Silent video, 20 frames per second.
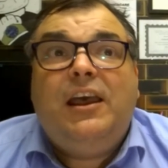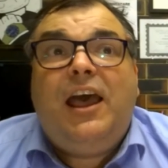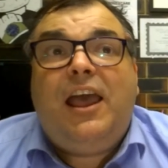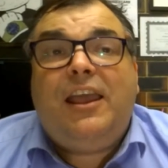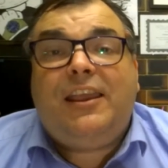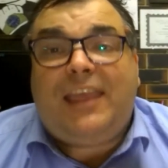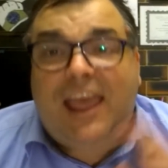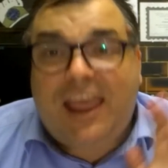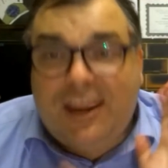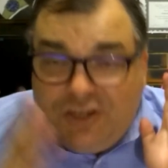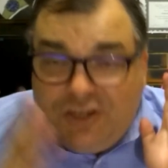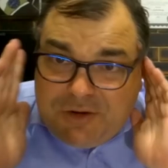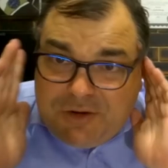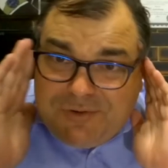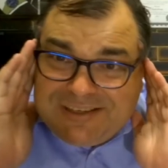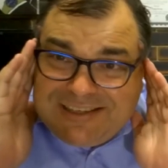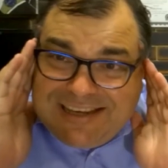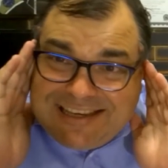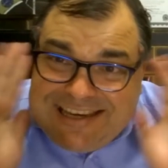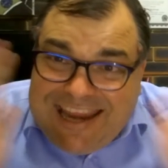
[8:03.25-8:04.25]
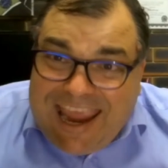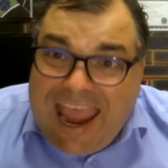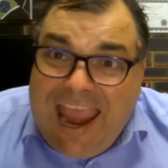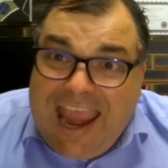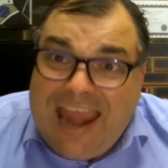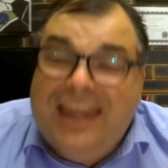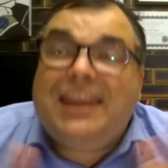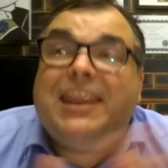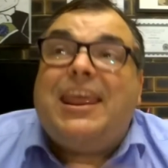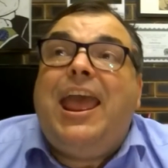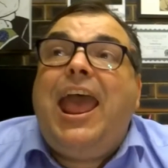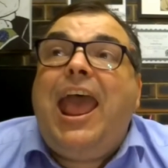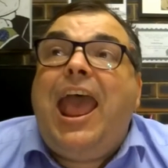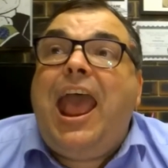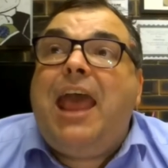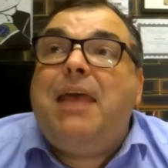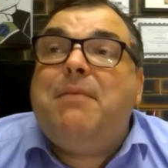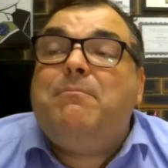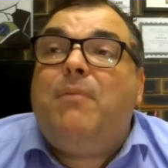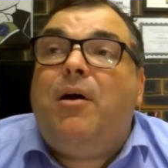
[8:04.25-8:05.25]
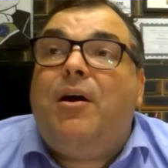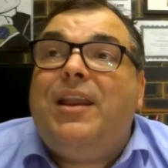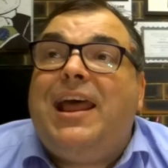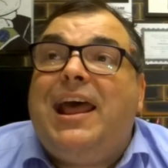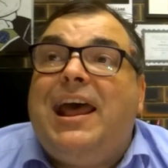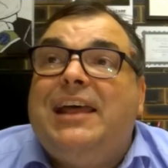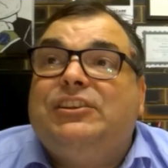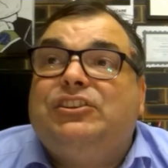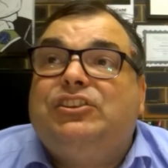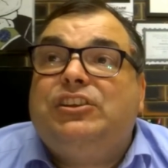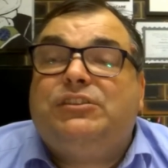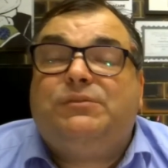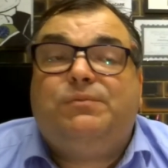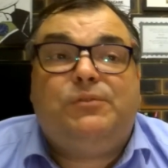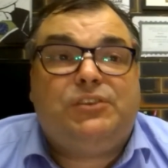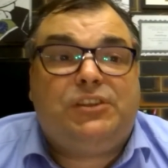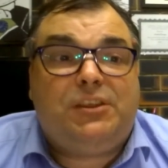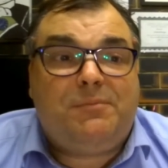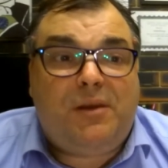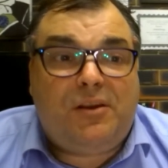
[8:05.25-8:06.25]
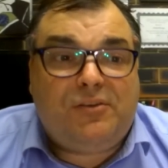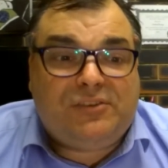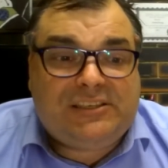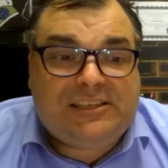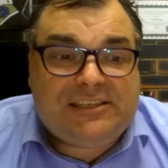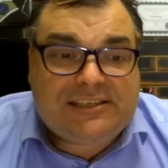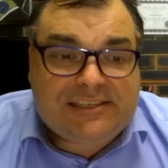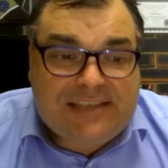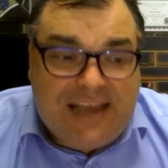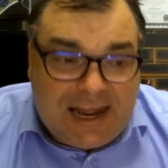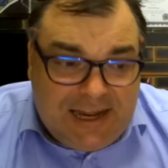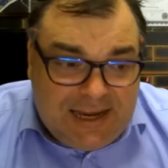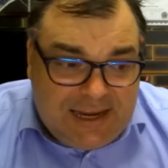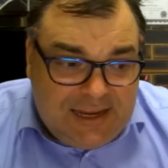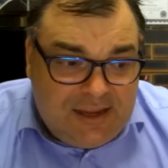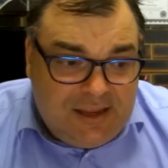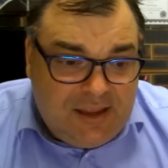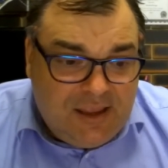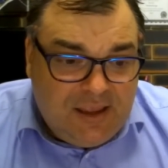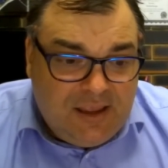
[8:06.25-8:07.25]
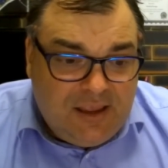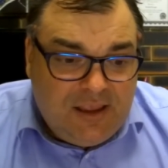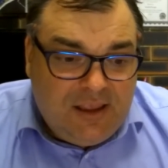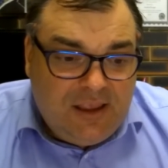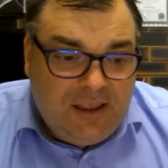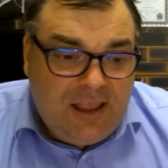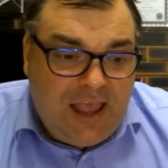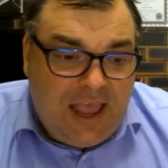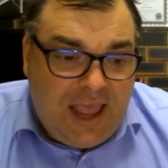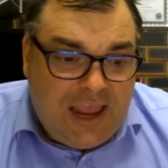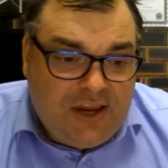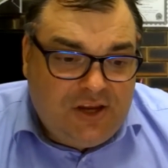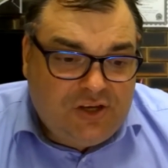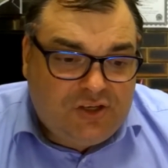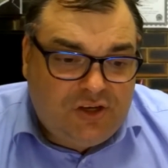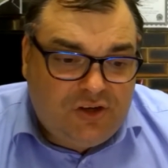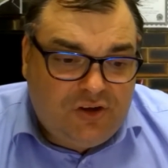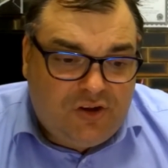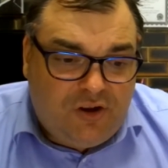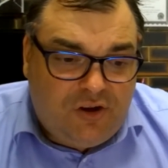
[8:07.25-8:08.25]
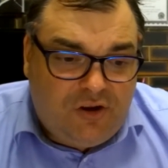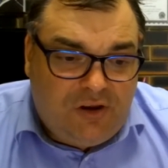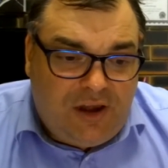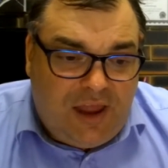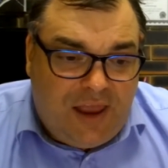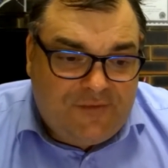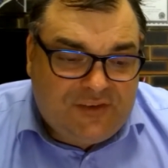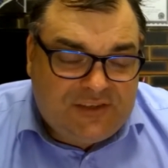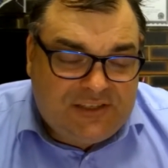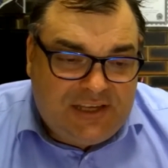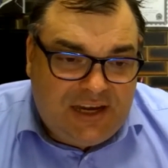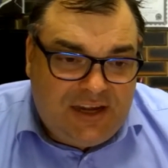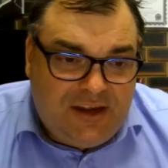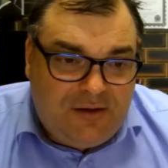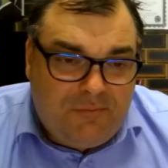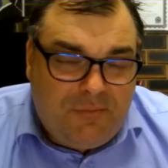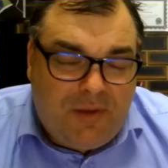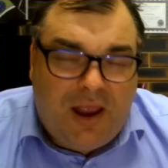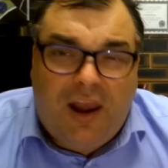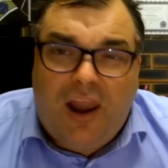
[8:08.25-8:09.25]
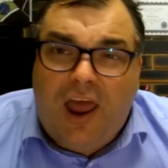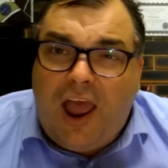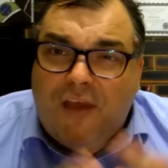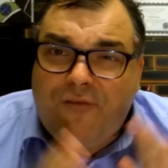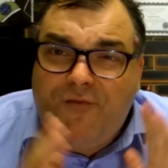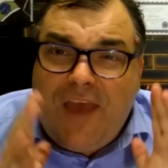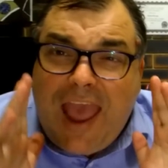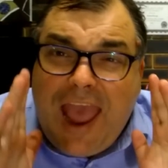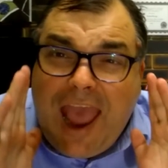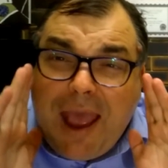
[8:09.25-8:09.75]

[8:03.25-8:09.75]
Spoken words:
Okay, was a 10 at Monards. This was the most stunning Asian girl I've seen in my life.